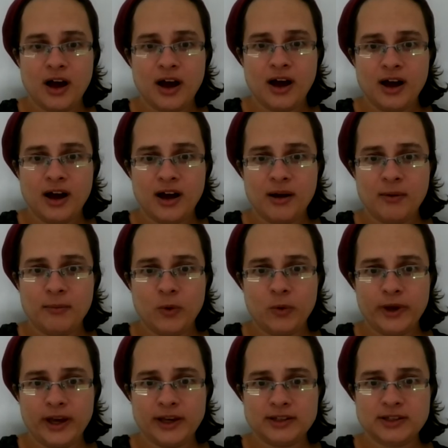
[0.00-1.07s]
Um,
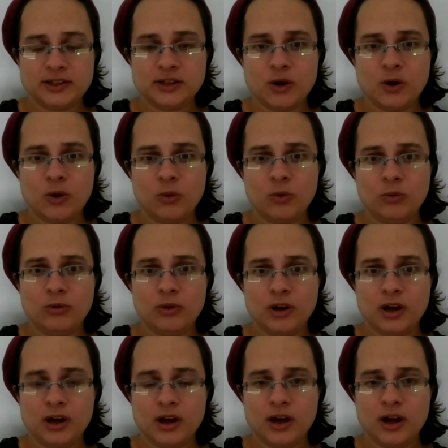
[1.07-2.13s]
okay, so
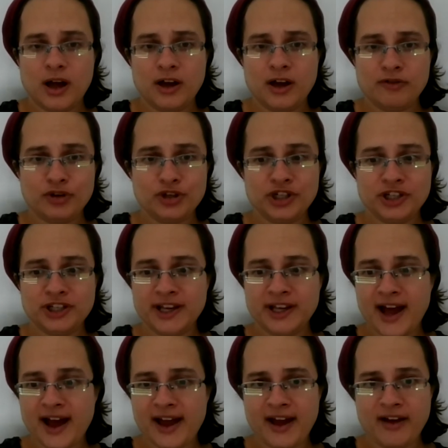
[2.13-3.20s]
unfortunately,
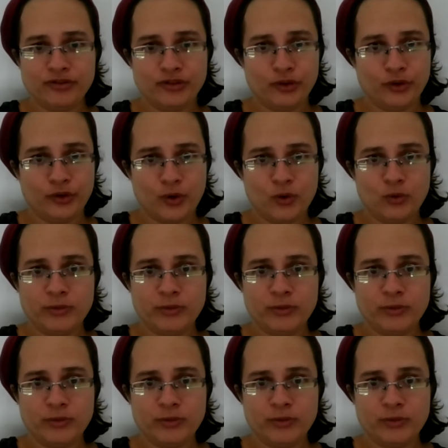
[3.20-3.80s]
I have to go.